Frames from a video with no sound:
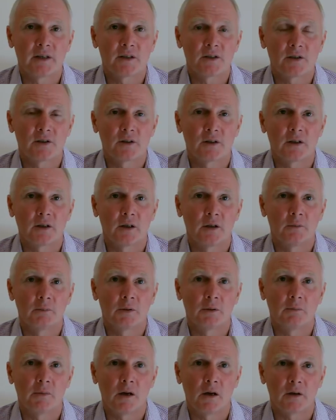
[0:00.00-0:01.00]
into the
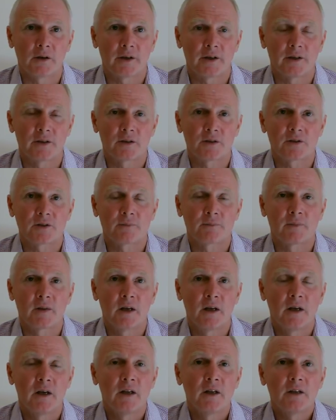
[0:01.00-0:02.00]
global markets.
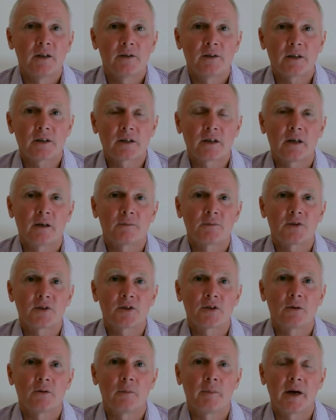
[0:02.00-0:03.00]
This comes
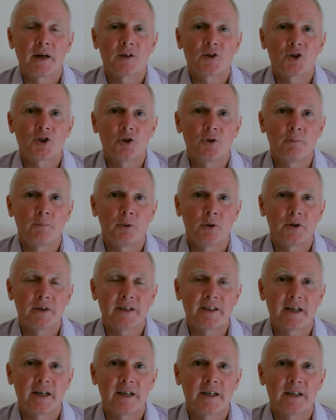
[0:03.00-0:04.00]
to about
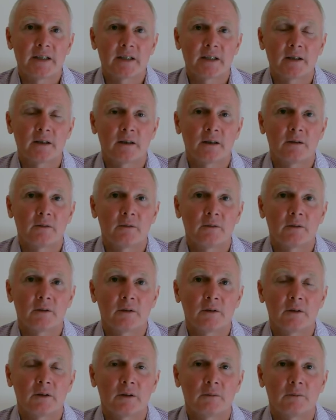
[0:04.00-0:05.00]
$2.8
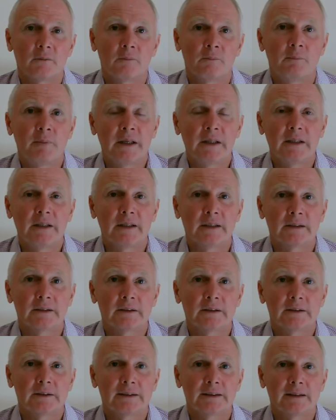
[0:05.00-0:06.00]
billion
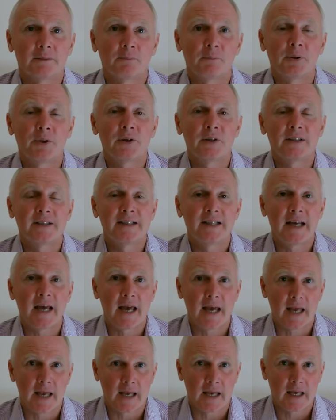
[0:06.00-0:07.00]
per
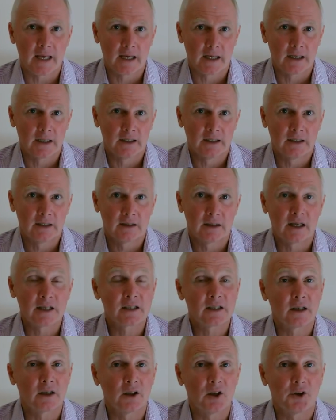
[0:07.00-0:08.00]
day.
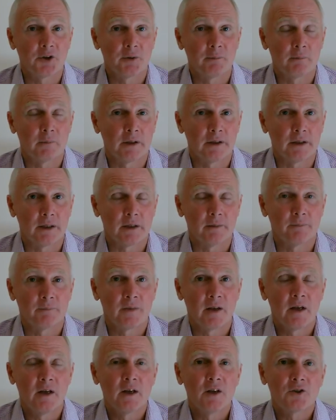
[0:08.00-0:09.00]
That's a lot of money.
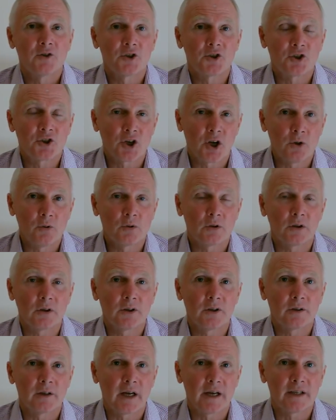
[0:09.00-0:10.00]
The
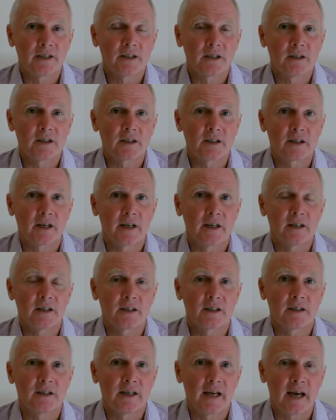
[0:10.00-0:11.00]
total United
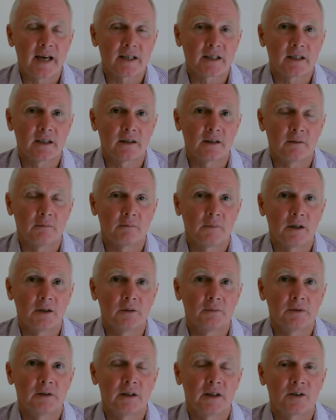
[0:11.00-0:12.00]
States debt at the
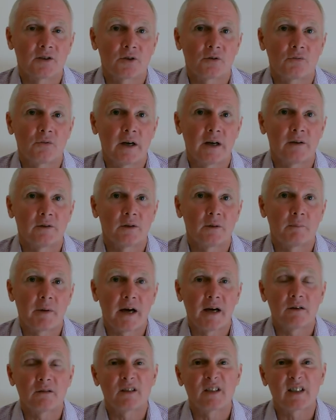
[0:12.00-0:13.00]
moment is around
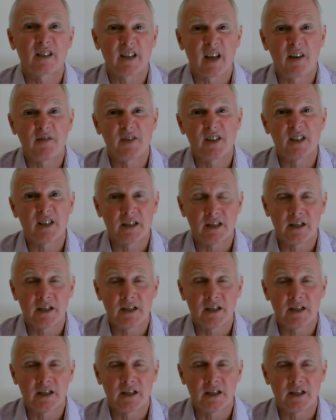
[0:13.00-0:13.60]
about $17